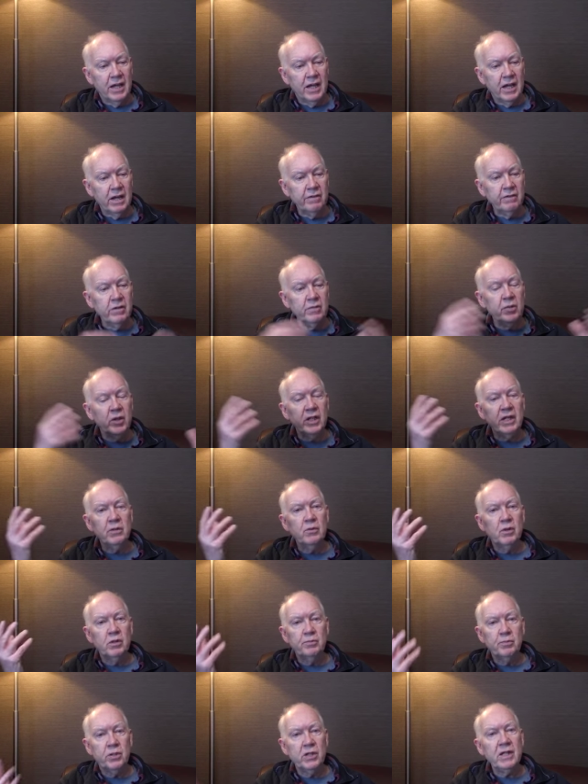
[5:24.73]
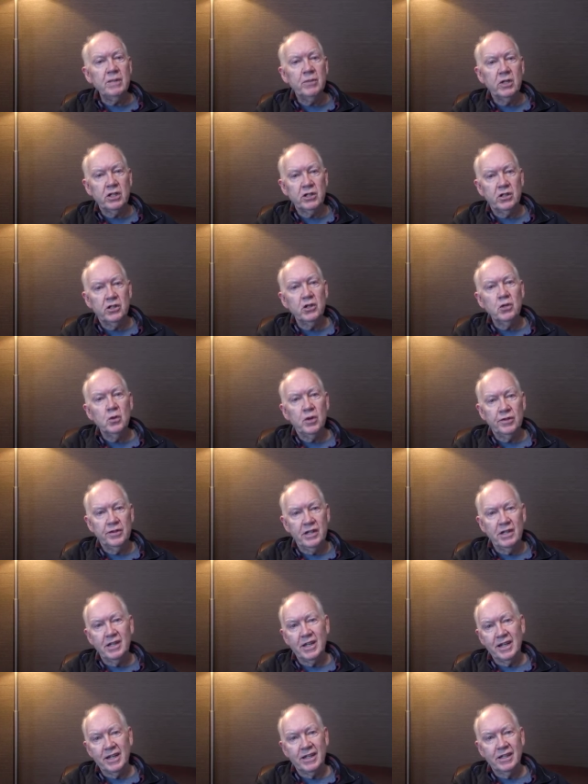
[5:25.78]
everybody will pretty much do what they
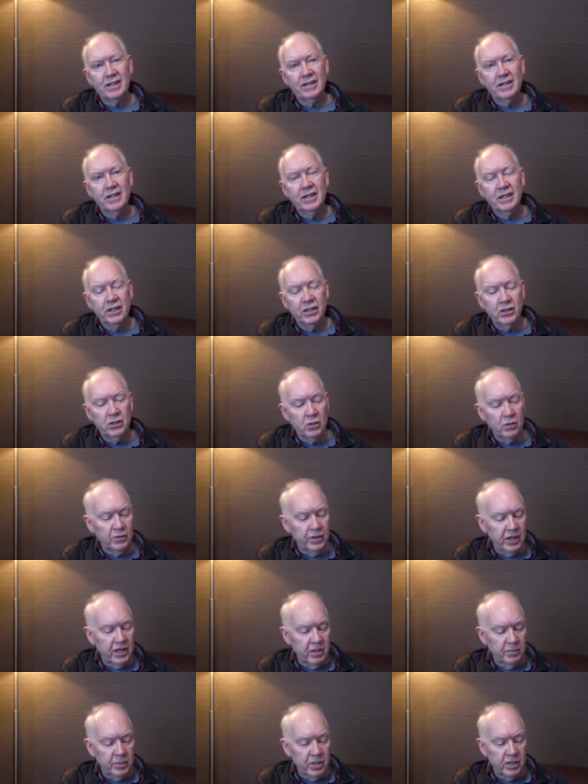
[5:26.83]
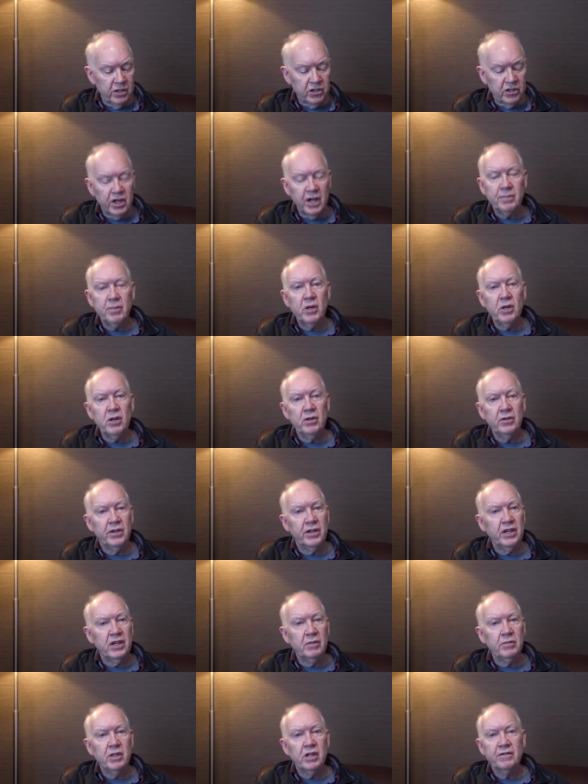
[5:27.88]
like. You know, they can be a shepherd, they
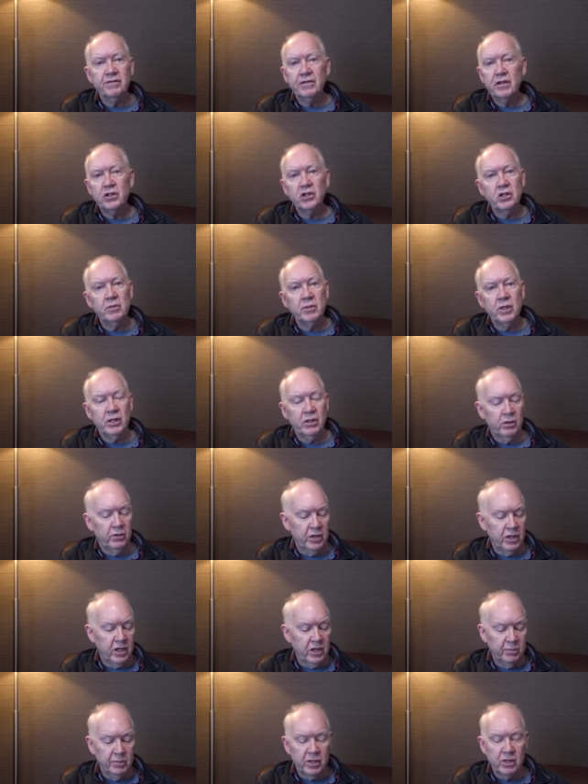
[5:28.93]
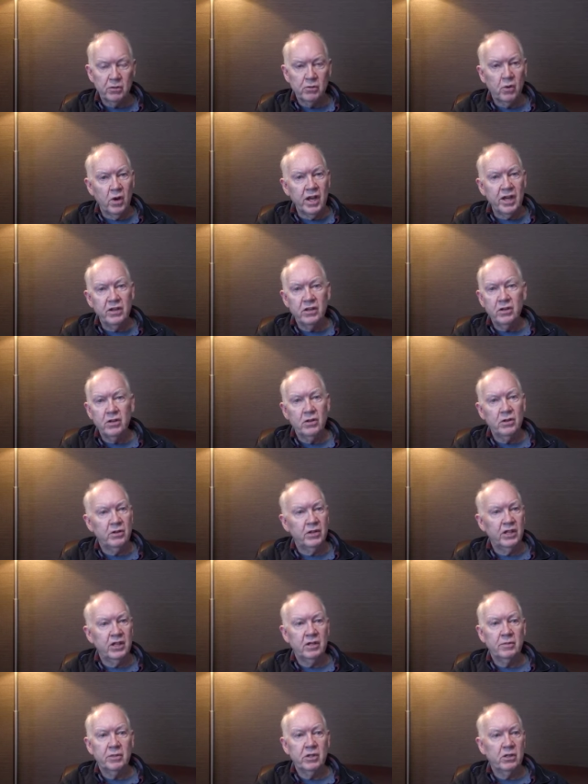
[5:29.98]
can be a fisherman, or they can be a writer, or they
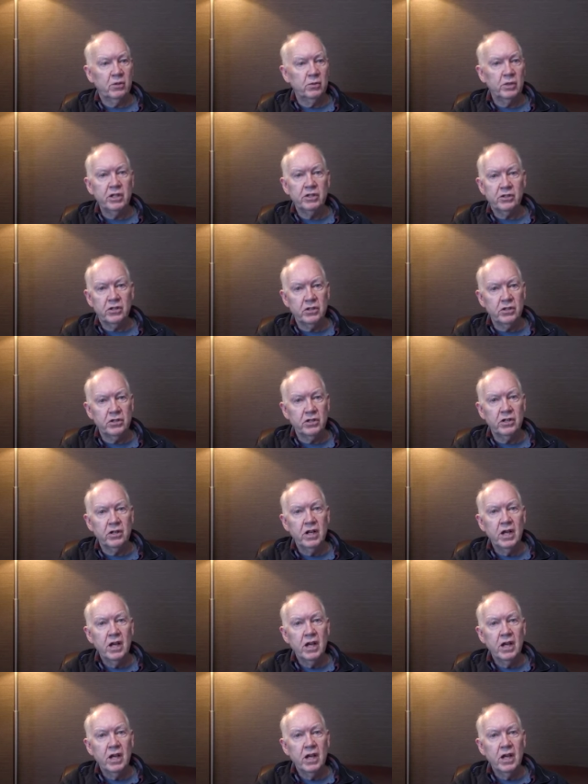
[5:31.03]
can be a researcher,